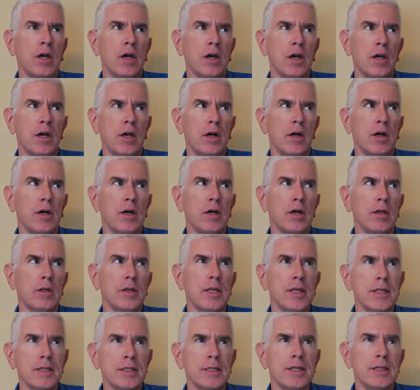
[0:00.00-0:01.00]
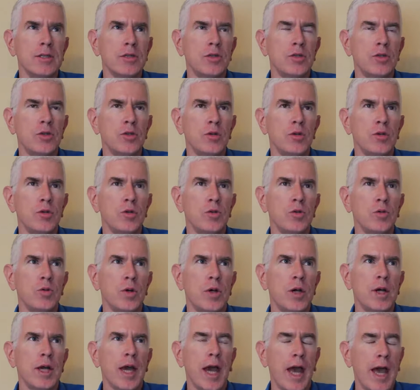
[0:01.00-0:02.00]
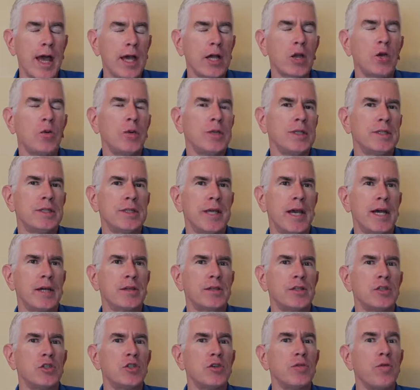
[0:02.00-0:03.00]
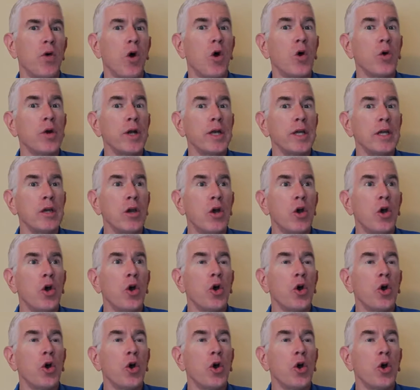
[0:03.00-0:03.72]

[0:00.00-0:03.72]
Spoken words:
listening to echoing sounds that you've already